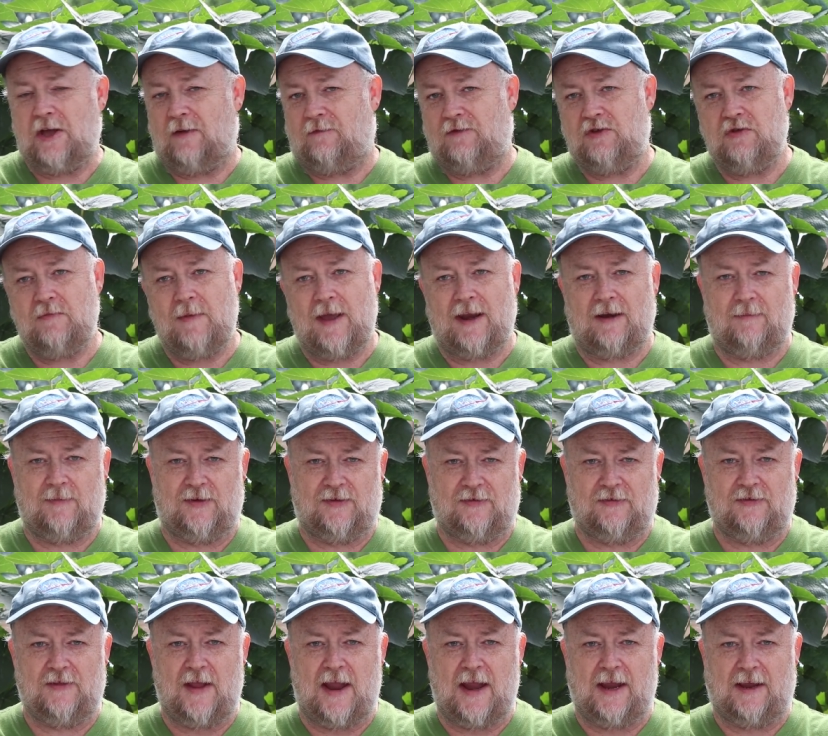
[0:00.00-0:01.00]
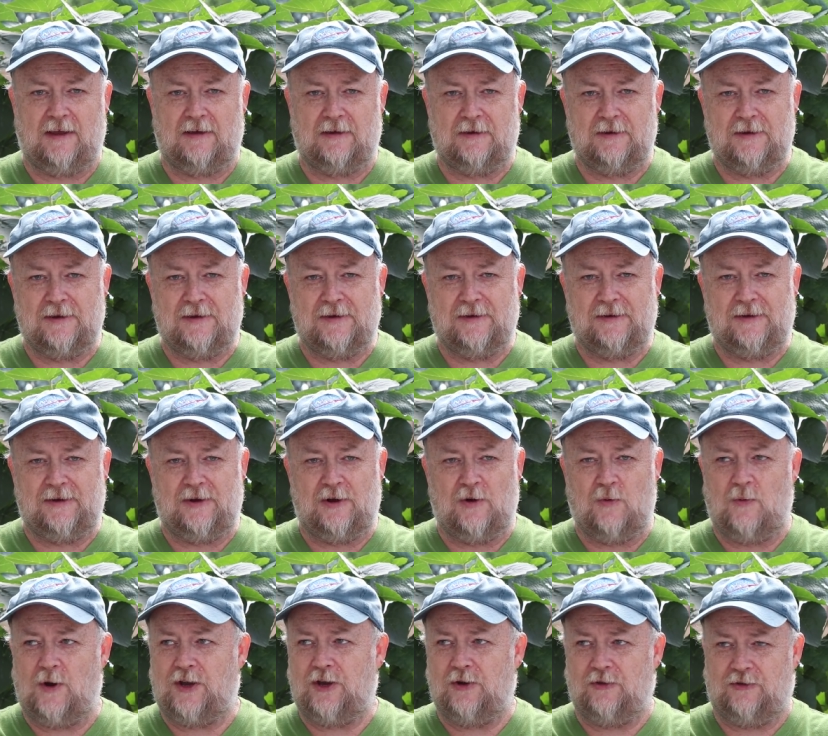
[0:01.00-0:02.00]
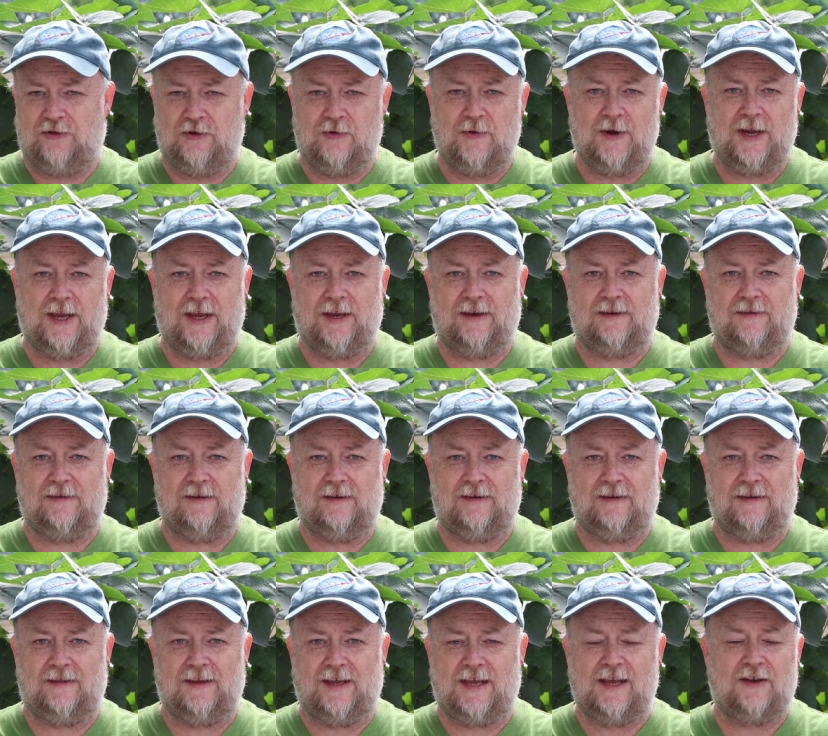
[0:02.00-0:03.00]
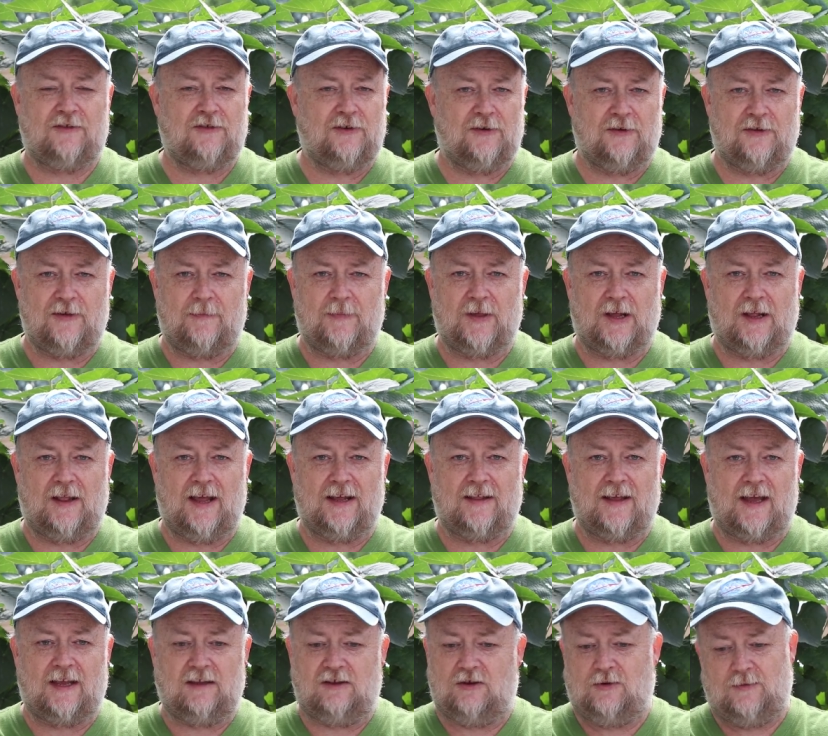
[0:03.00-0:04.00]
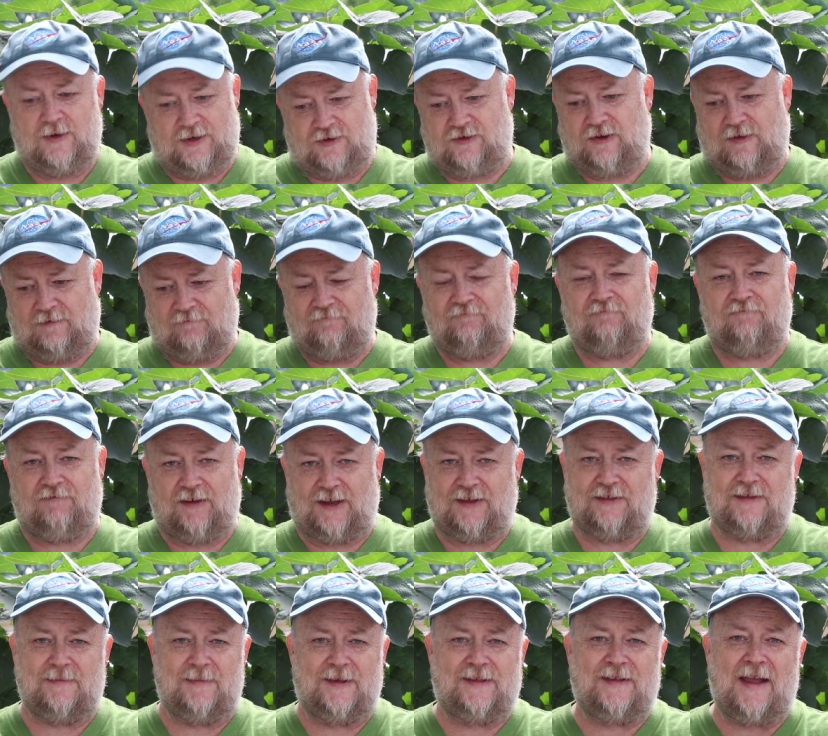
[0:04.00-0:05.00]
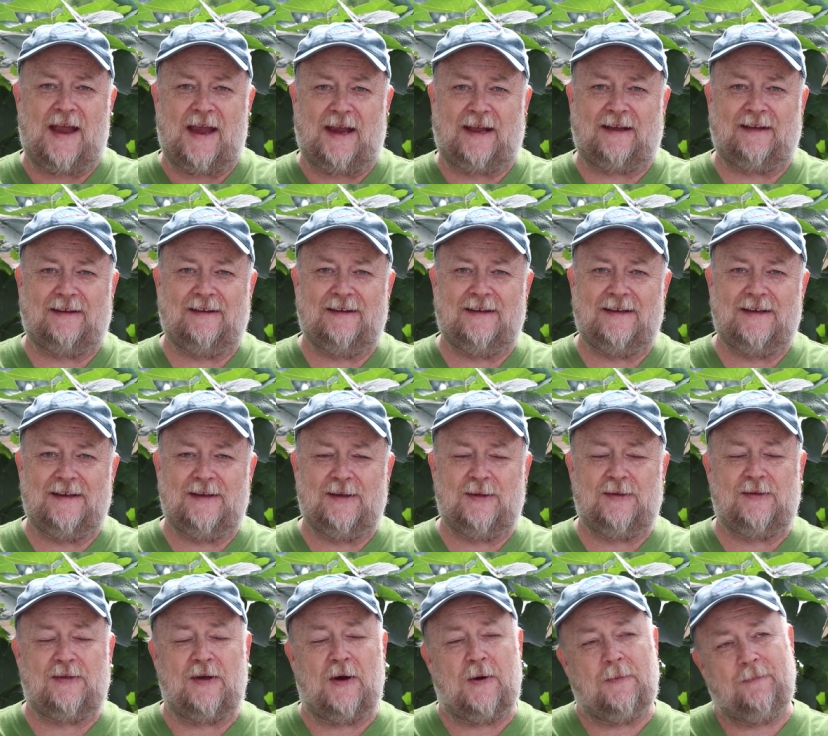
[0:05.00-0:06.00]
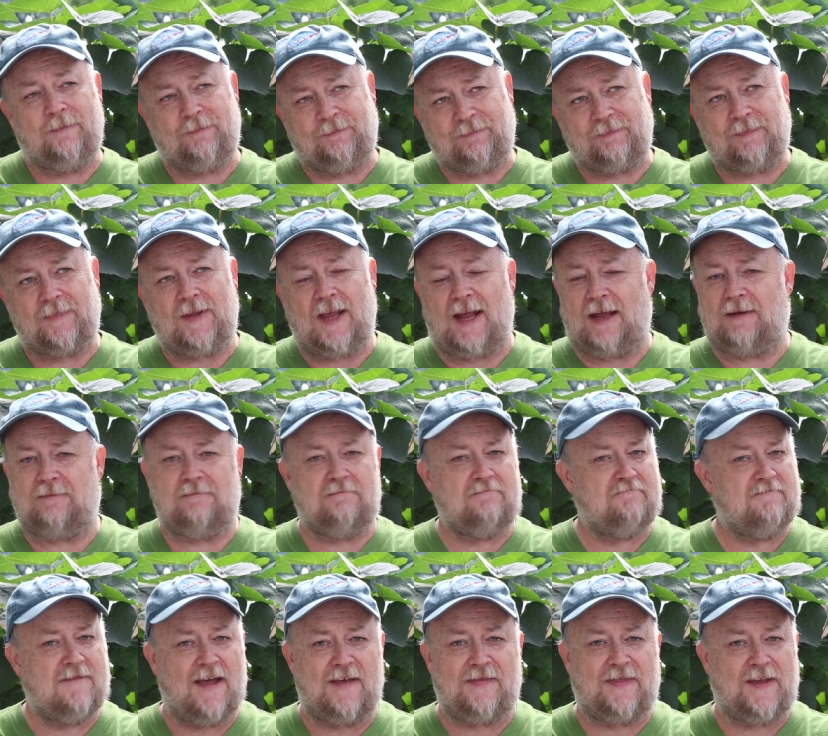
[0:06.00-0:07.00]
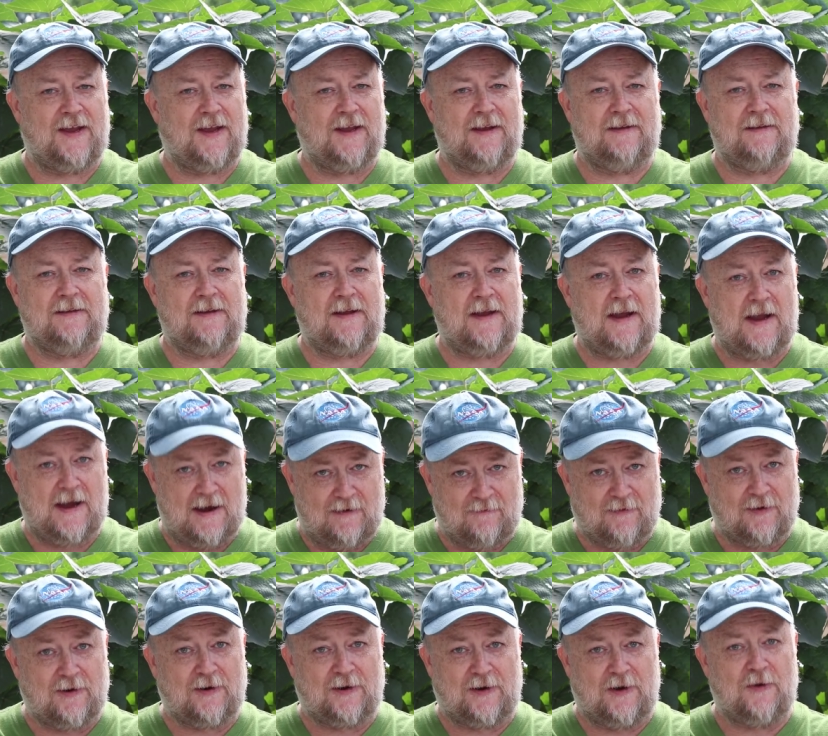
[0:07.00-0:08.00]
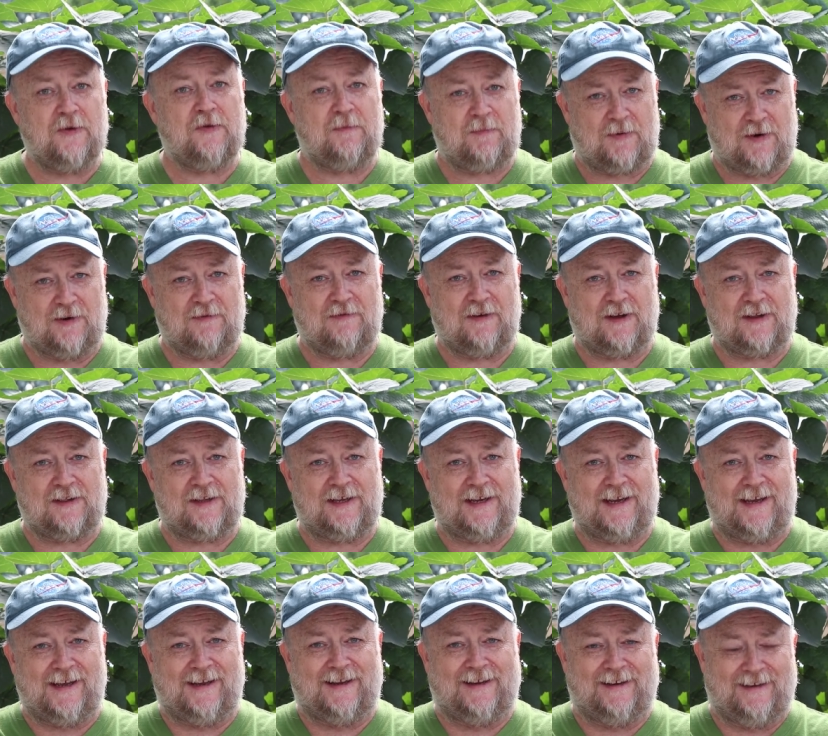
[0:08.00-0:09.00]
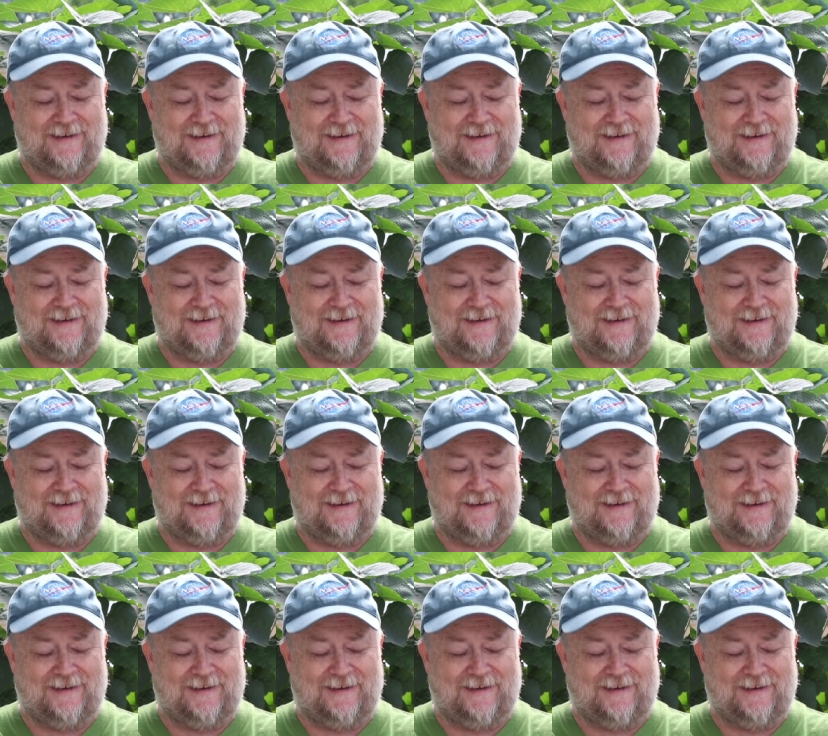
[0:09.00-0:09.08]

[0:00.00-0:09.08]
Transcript: If you made a mistake, you know, when you're doing it in the kitchen or something like that, you would just fix the mistake. So, yeah, nothing ever goes perfectly.